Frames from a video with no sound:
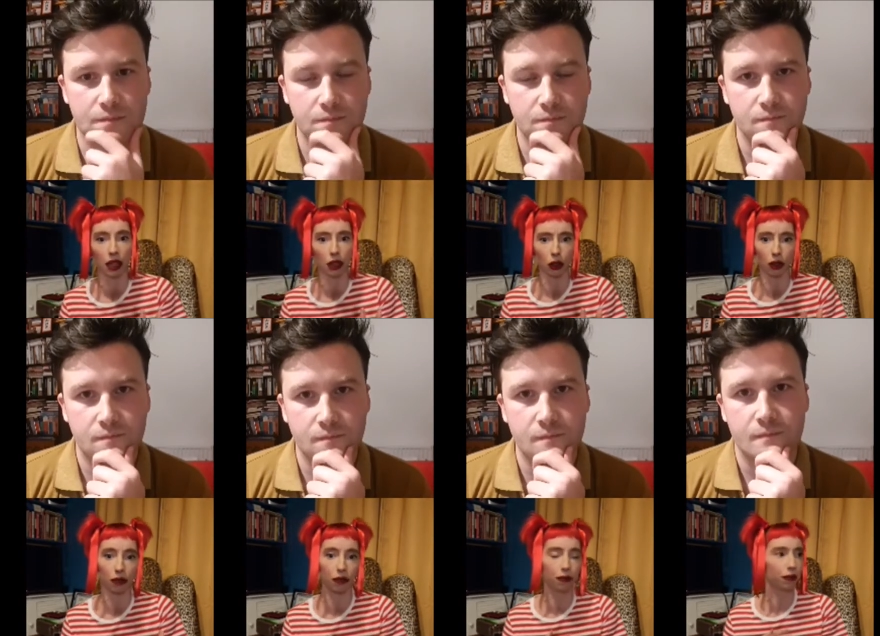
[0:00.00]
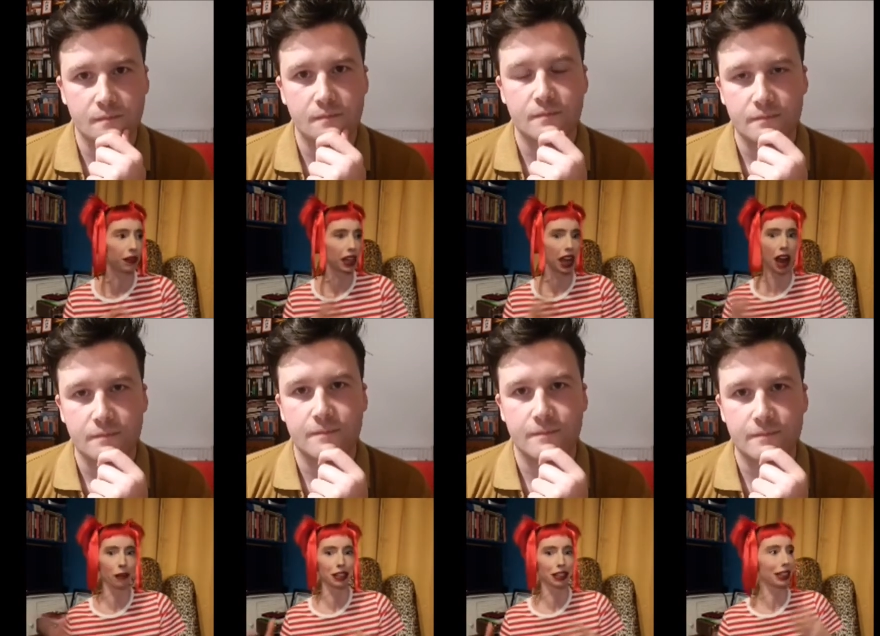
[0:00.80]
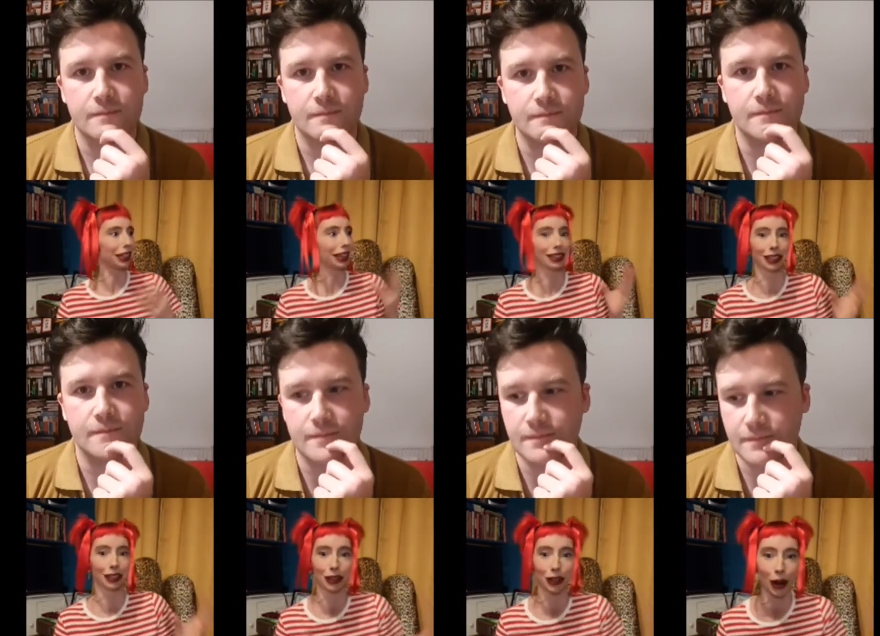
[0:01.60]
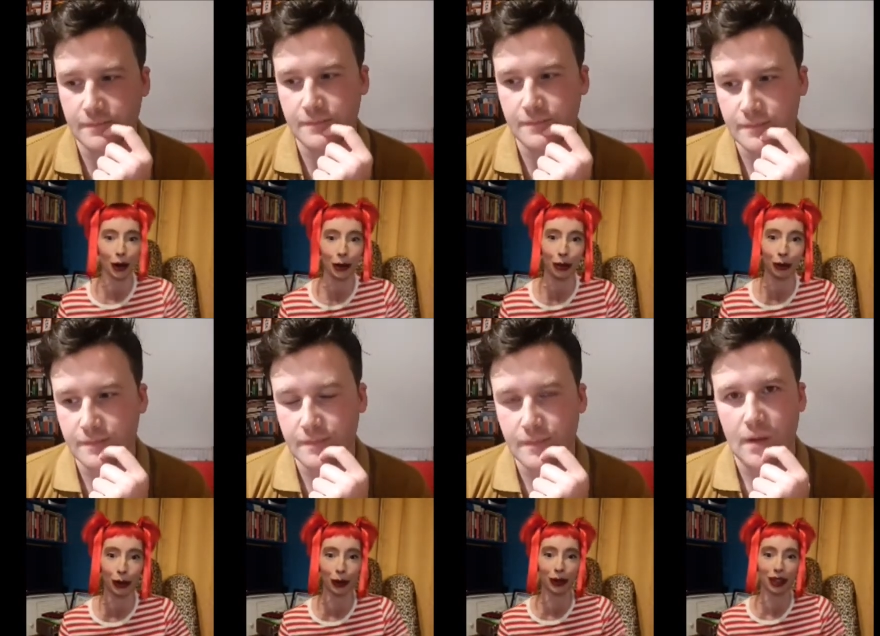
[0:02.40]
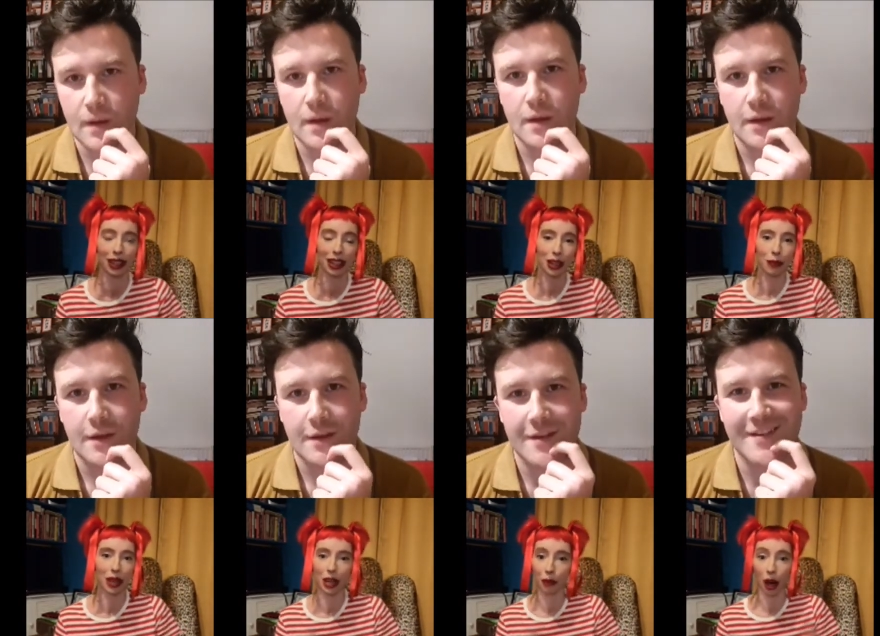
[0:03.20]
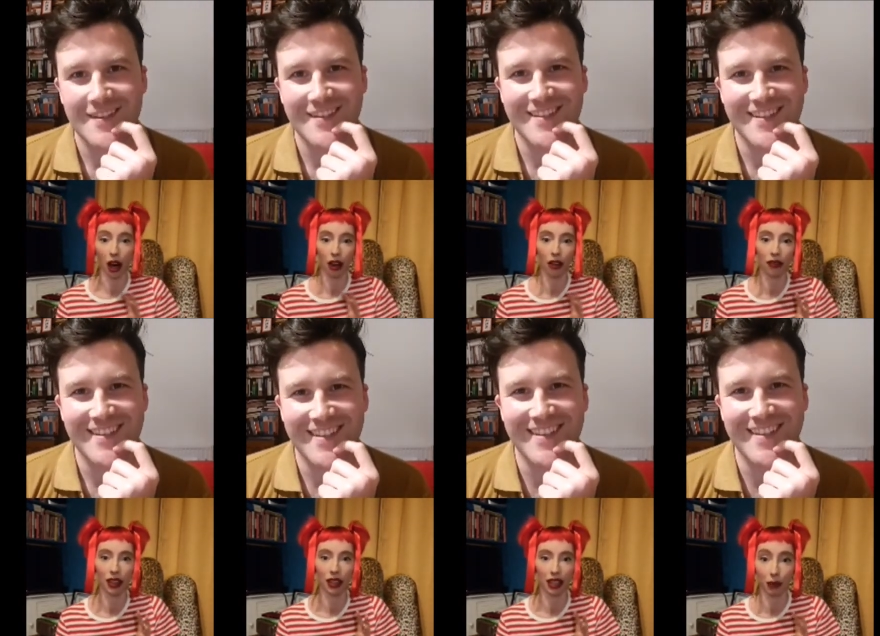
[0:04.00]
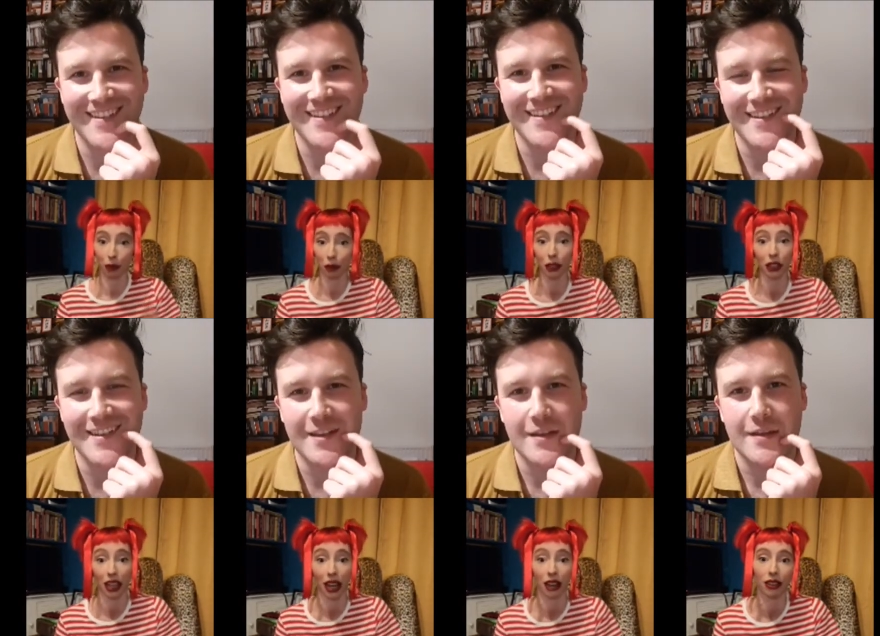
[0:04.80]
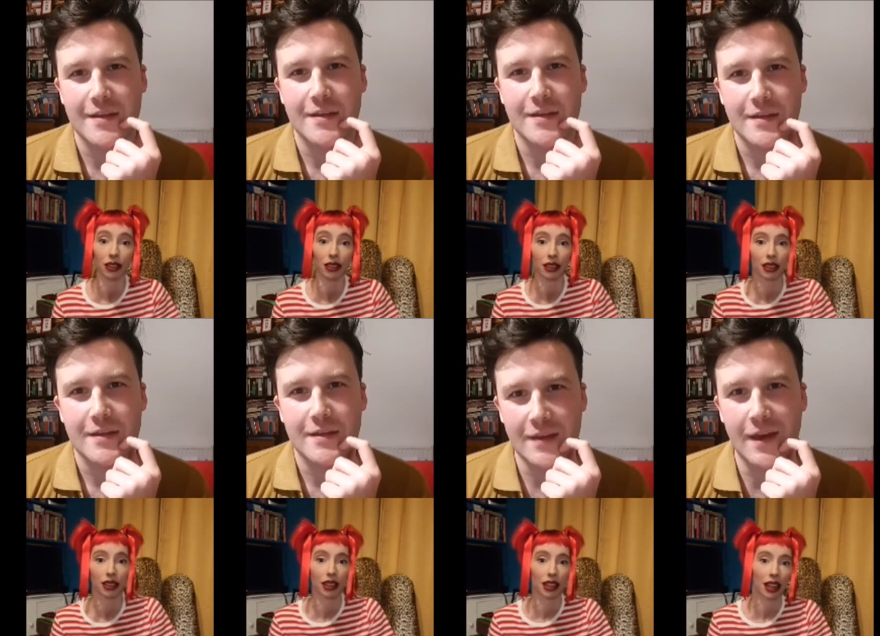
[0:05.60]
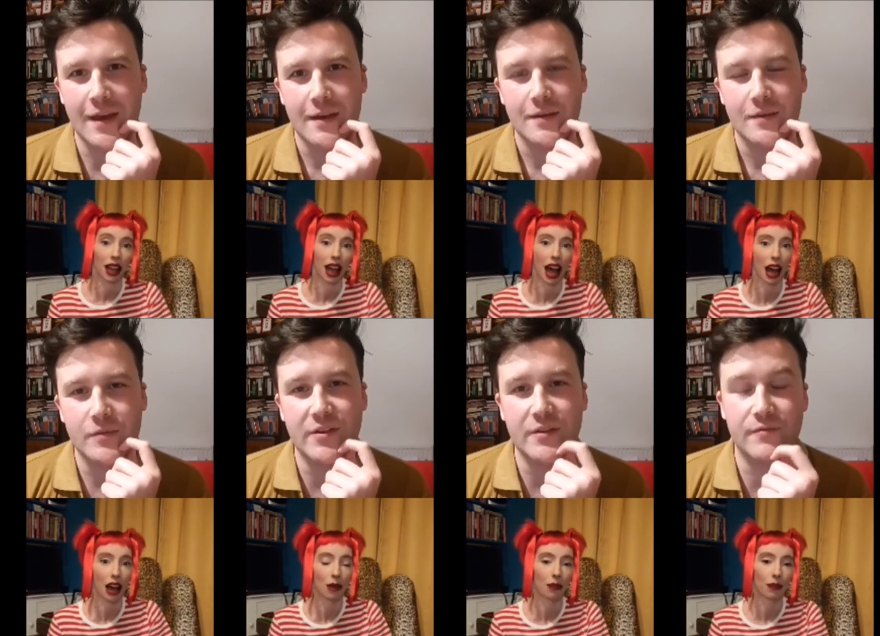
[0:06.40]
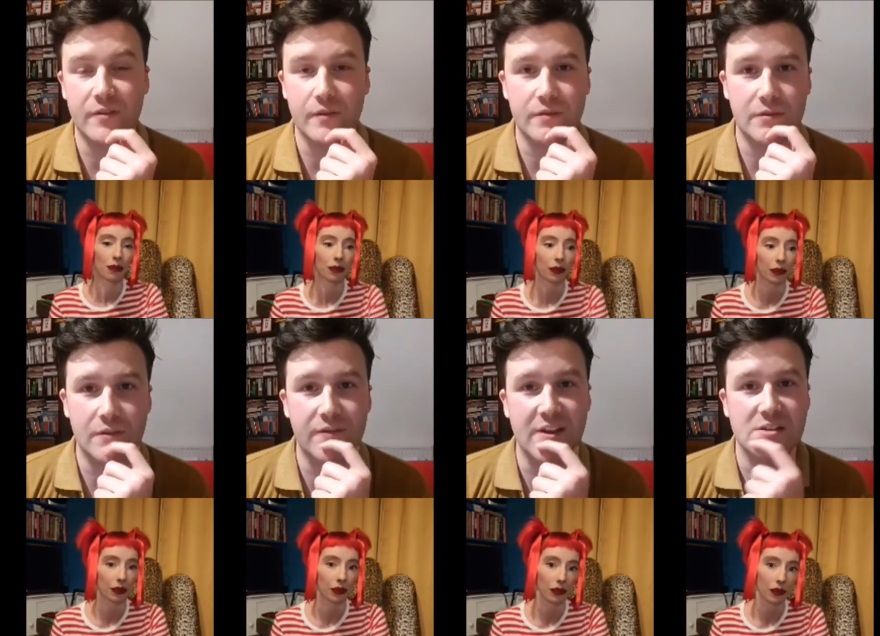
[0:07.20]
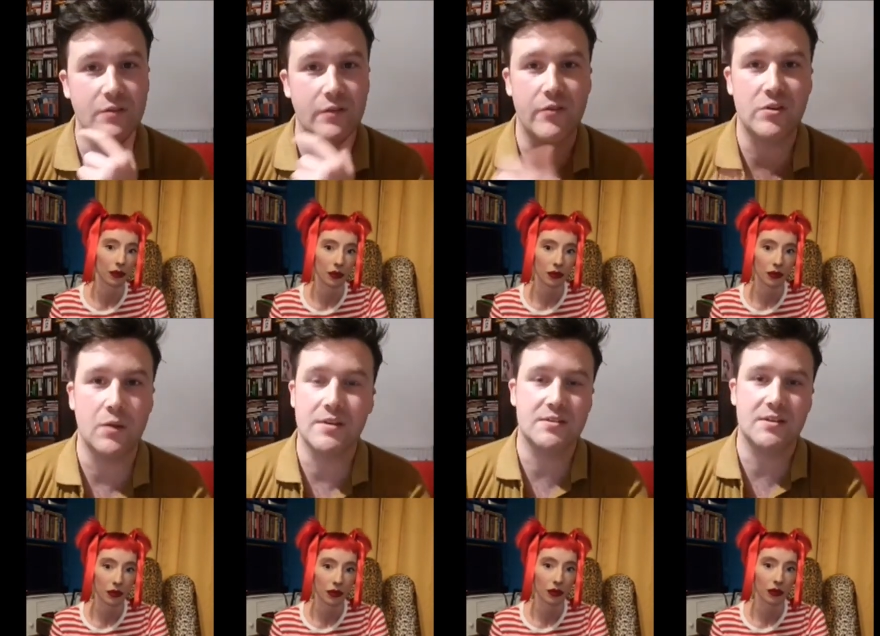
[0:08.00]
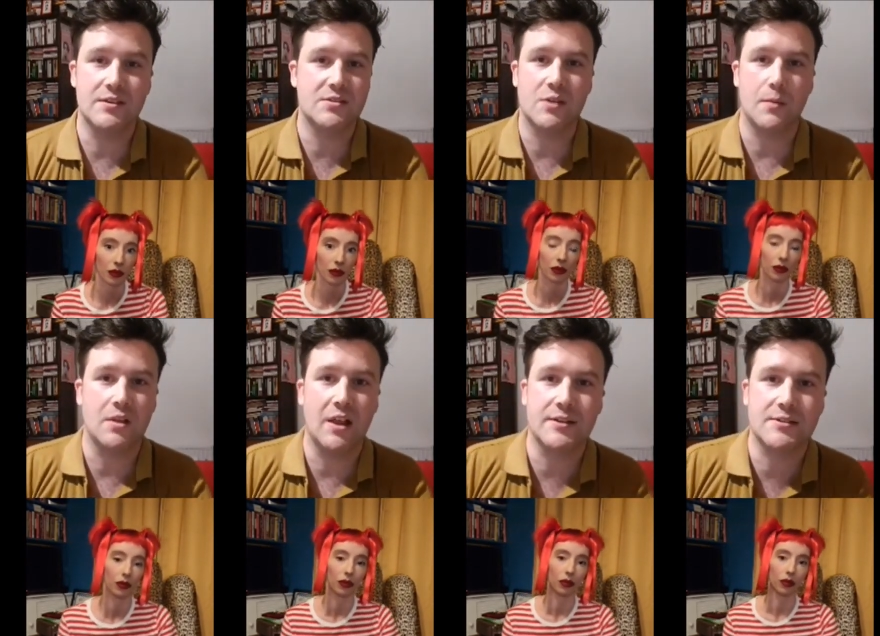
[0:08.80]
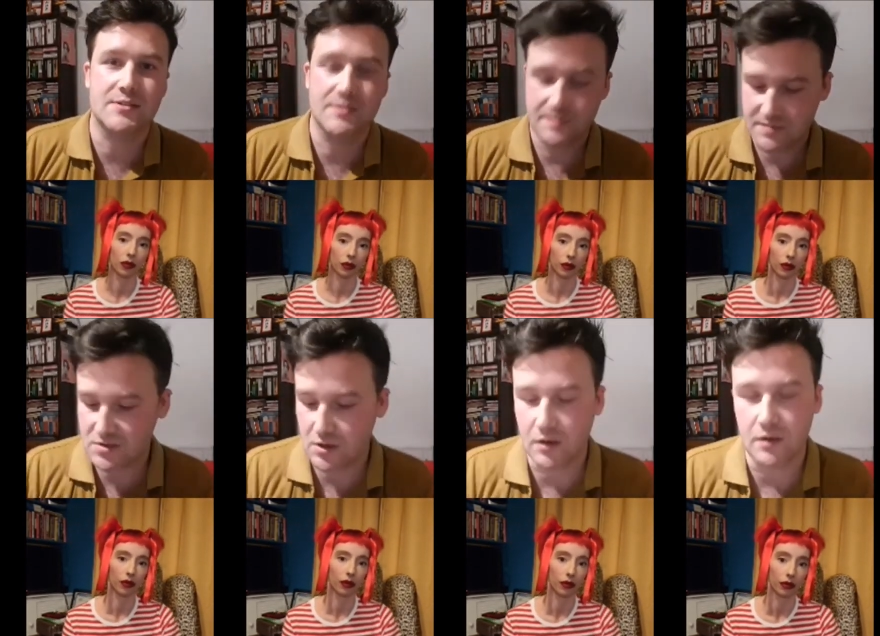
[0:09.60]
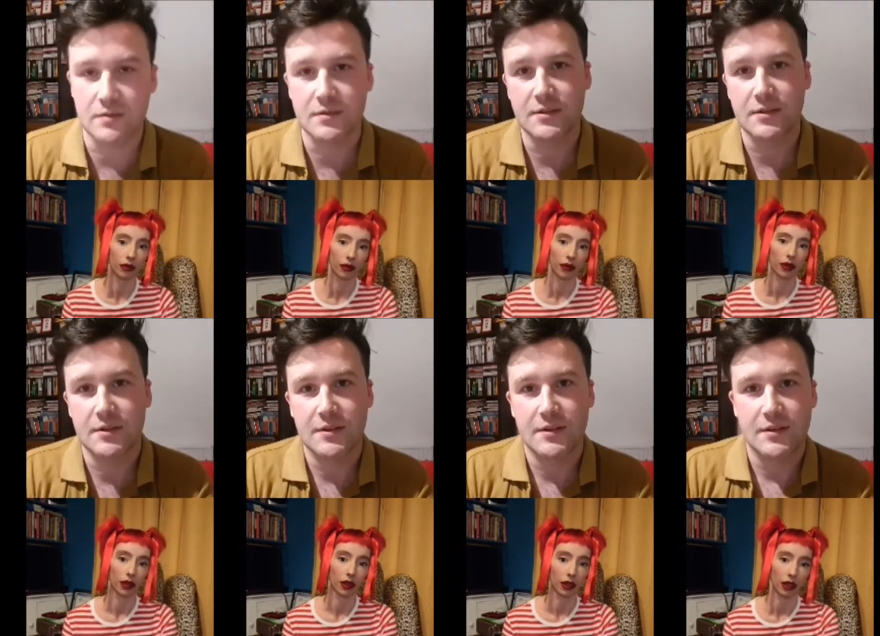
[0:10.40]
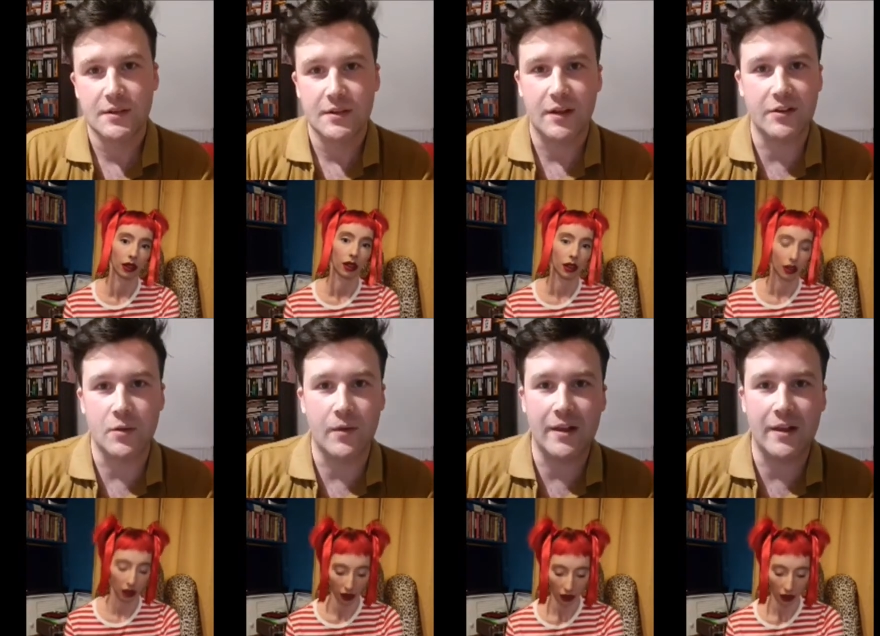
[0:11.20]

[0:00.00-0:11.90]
Speaker 1: of vicariously getting to know through being part of this publishing house.
Speaker 2: Yeah,
Speaker 1: the
Speaker 2: festival that we do is top class. So I don't know when it'll happen